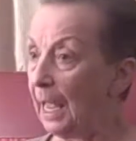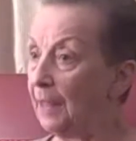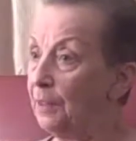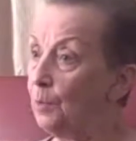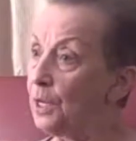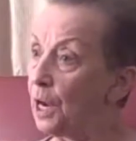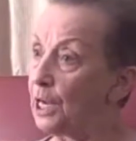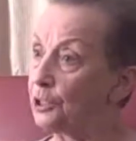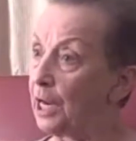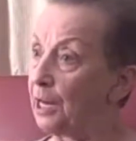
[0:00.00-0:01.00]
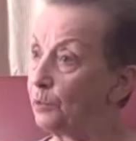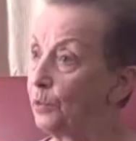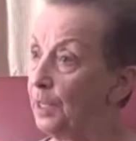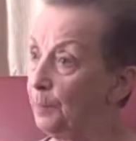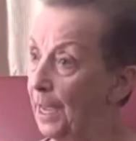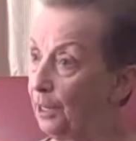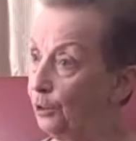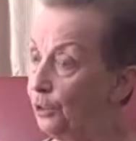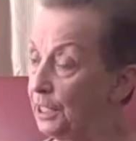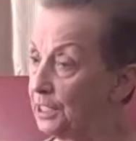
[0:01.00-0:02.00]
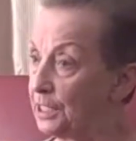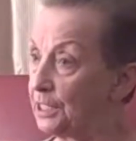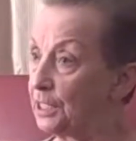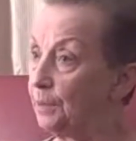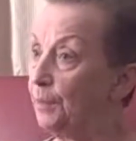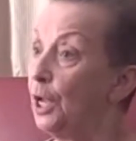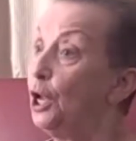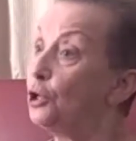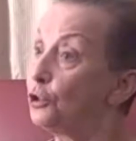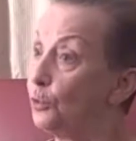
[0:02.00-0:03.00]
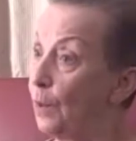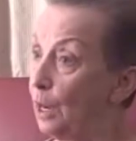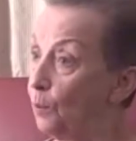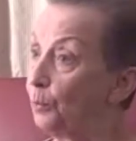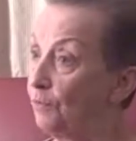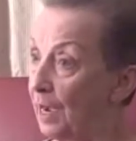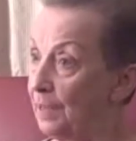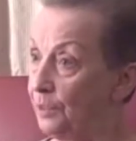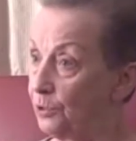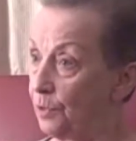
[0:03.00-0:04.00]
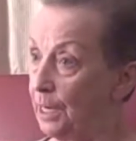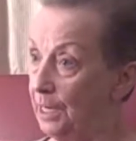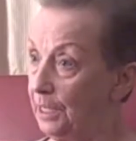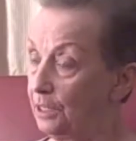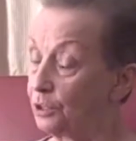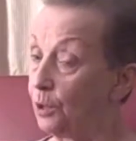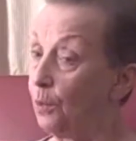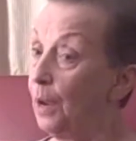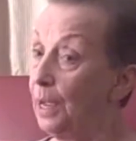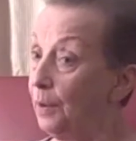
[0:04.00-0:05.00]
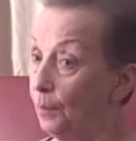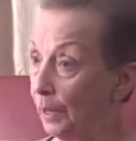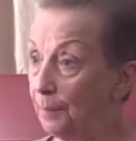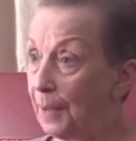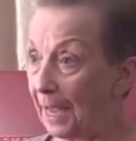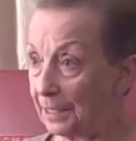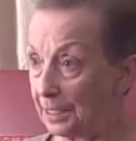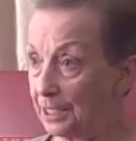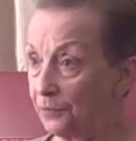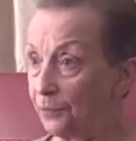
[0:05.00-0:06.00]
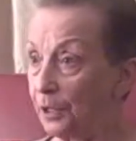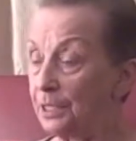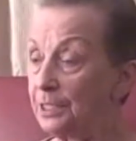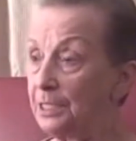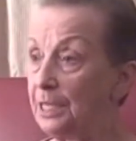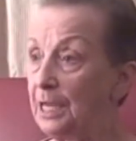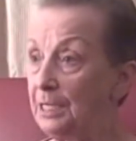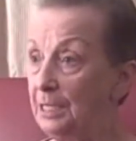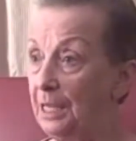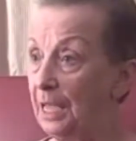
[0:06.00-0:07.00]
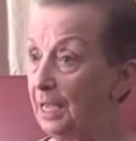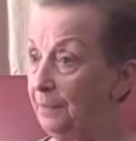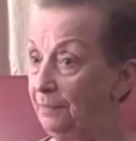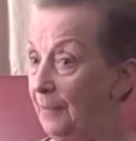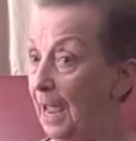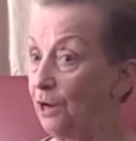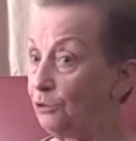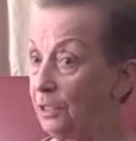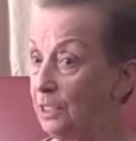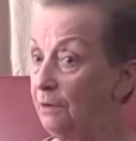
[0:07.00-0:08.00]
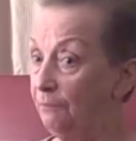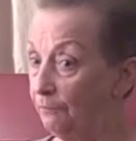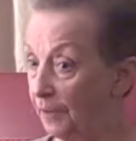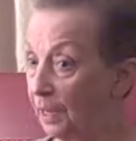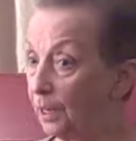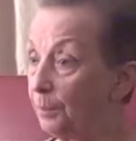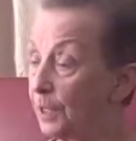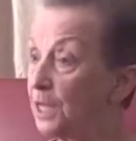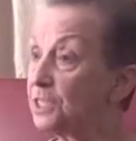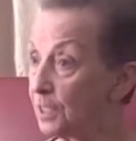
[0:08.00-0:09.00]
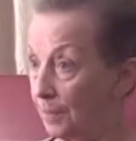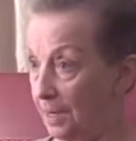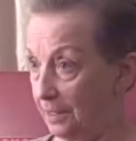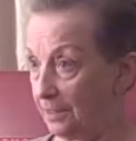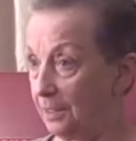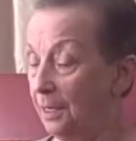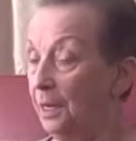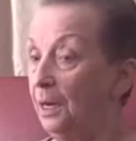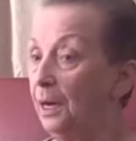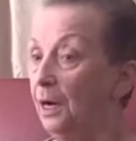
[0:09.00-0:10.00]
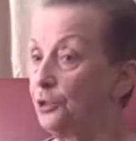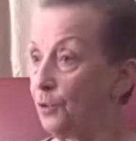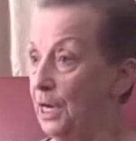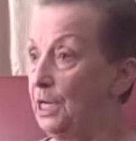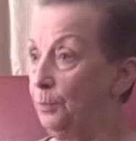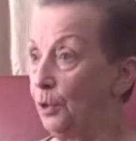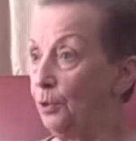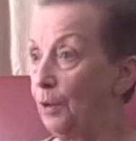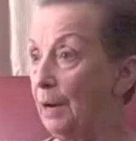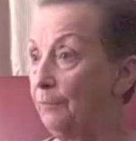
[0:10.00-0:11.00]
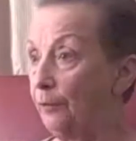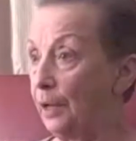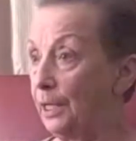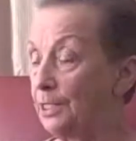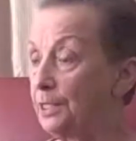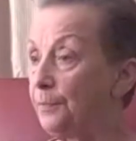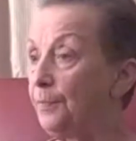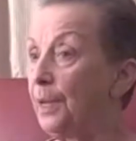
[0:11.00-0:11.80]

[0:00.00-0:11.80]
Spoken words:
And then we contract with Impact Learning System to help provide the training. So what Impact does for us is they actually customize a training program for us.